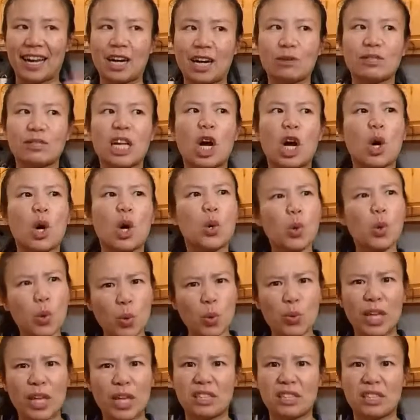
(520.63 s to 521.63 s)
And I was like,
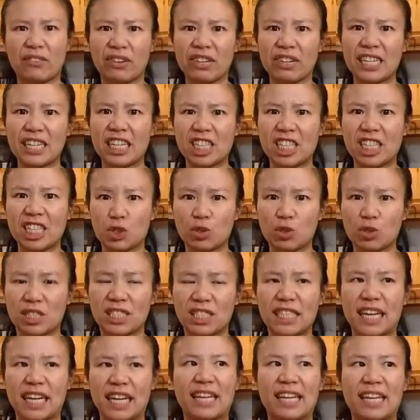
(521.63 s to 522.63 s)
ooh, that's very interesting.